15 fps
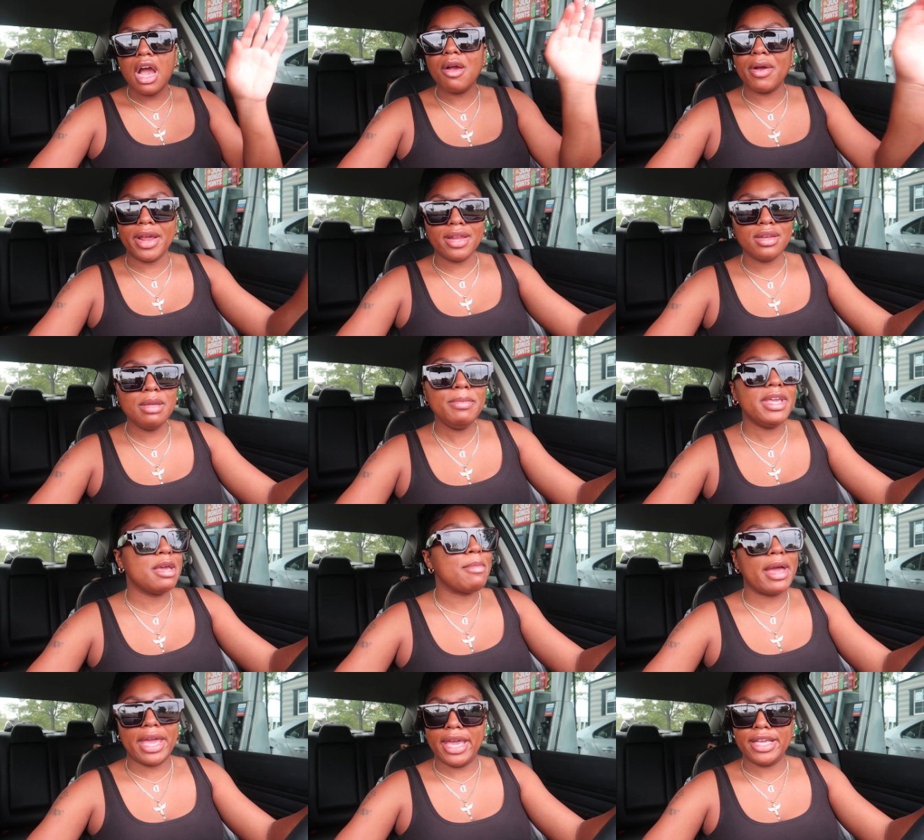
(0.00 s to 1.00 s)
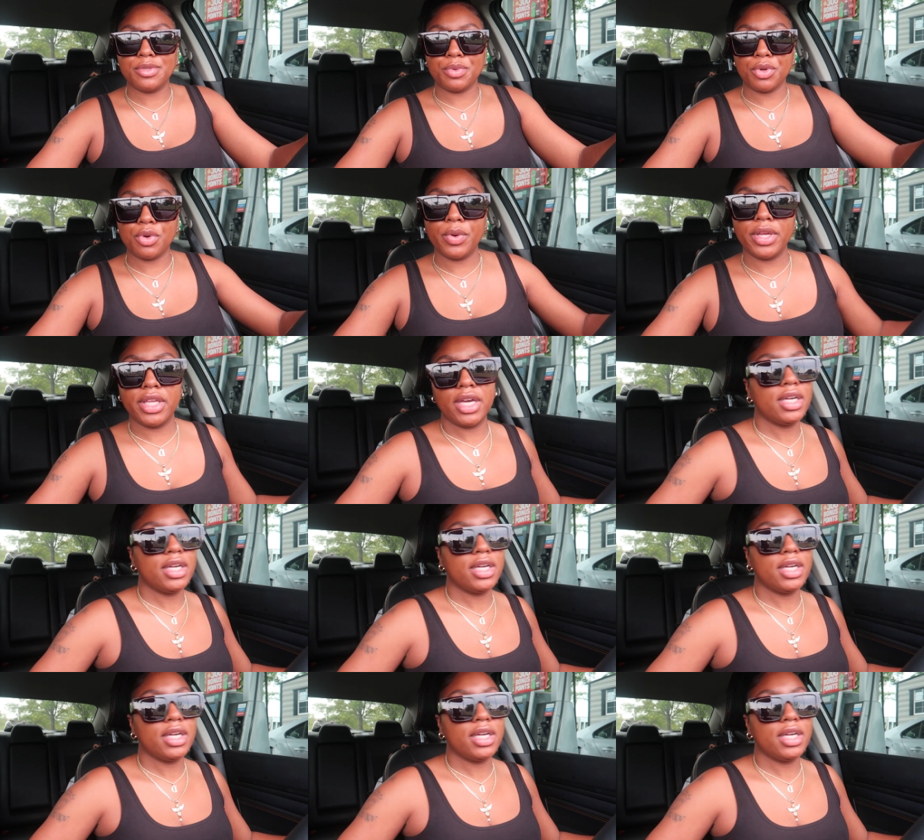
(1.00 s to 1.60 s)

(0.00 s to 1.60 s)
all right let me get my gas real quick